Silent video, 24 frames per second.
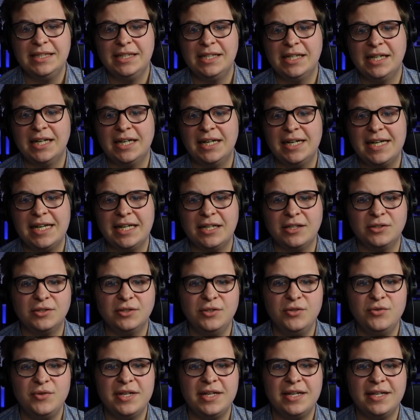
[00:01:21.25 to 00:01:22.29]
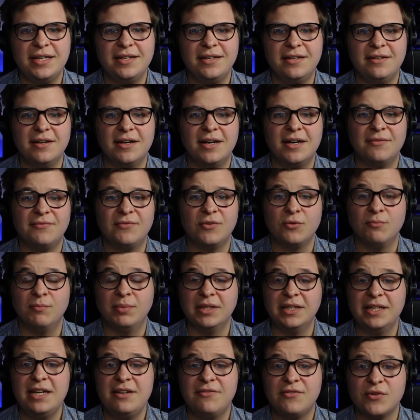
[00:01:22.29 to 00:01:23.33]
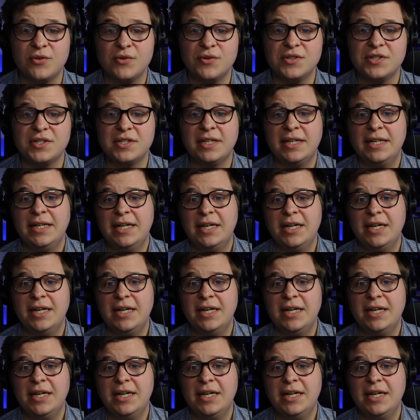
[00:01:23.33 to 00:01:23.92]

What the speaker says: including for believers